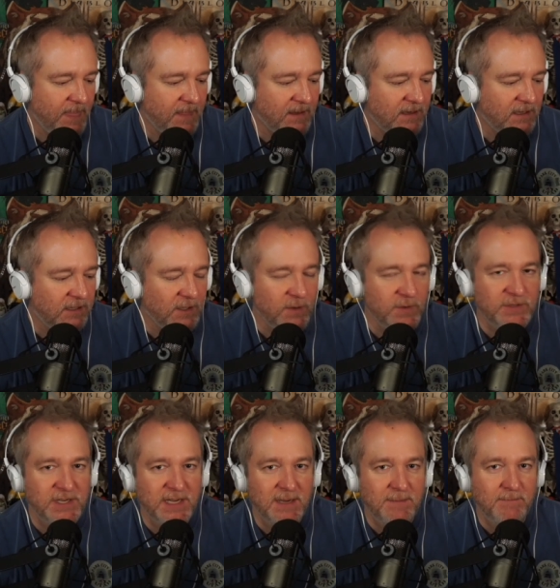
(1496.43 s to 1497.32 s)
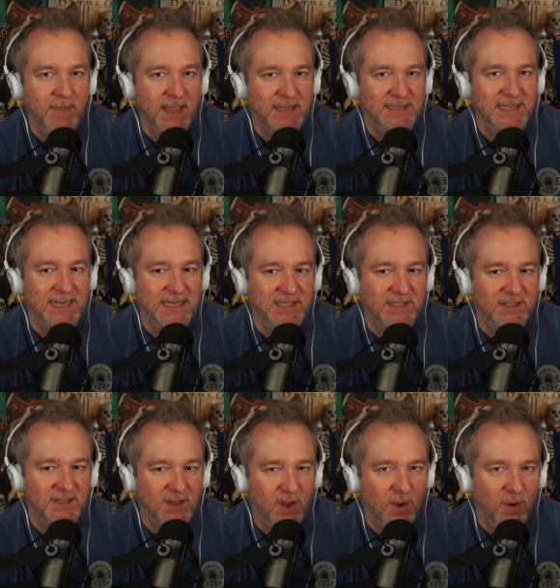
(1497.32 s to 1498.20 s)
kludgy, messy,
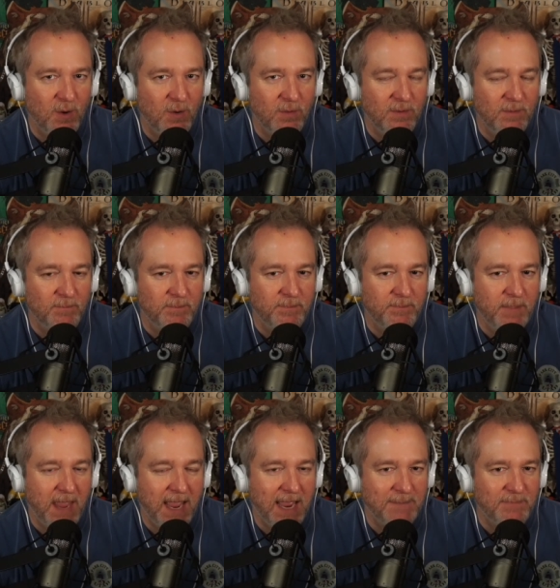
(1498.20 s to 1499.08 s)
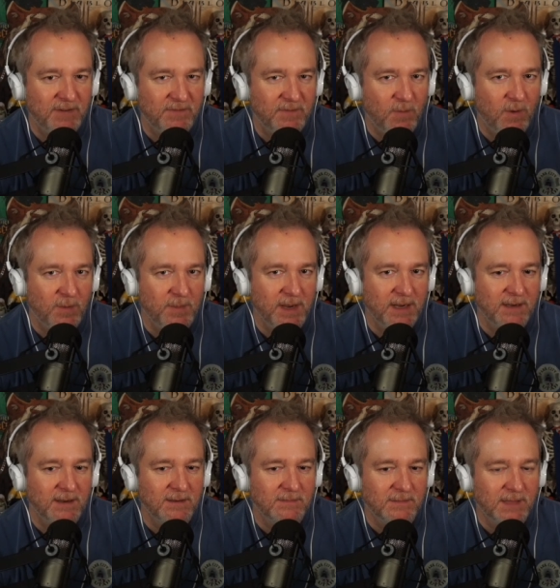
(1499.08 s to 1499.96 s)
slow, bad
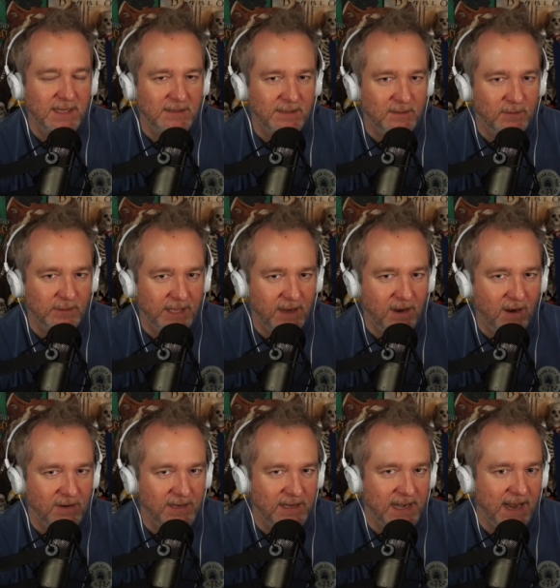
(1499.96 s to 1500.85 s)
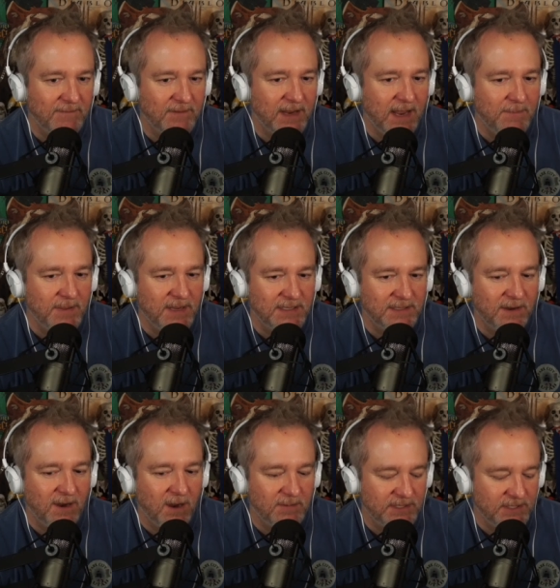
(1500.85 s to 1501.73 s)
performing, like literally hard to navigate piece
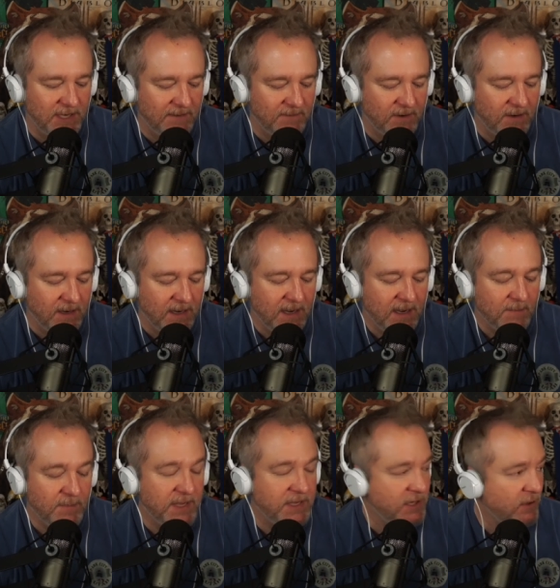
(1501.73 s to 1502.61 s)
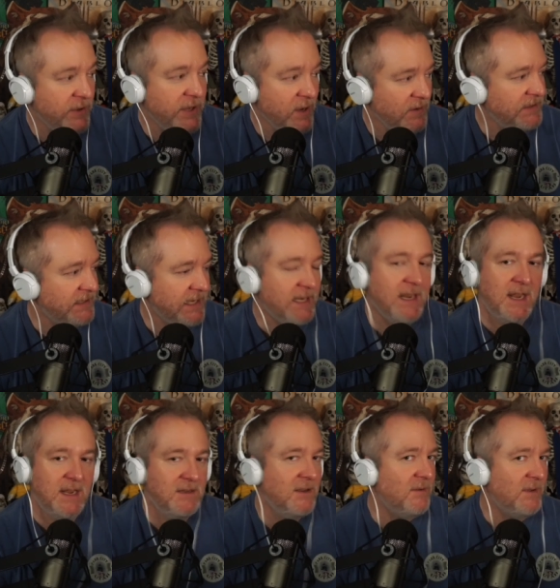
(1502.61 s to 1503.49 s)
of garbage ever. But you'll use it,
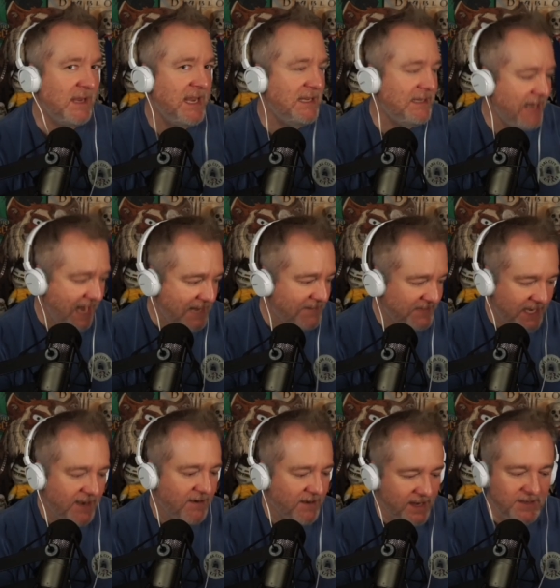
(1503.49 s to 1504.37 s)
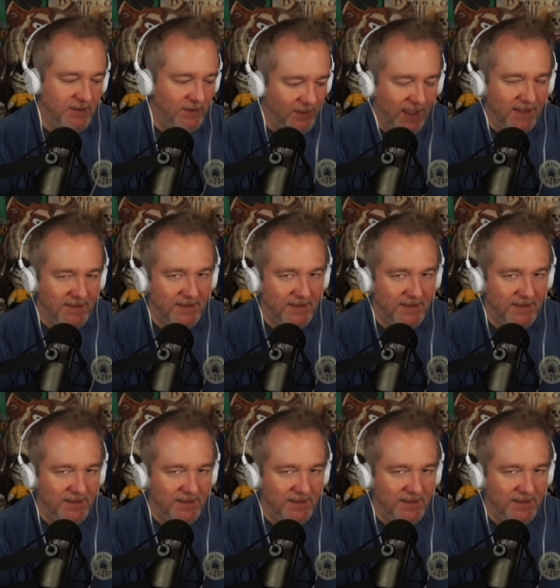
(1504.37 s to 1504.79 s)
and you'll get games here, and you'll love.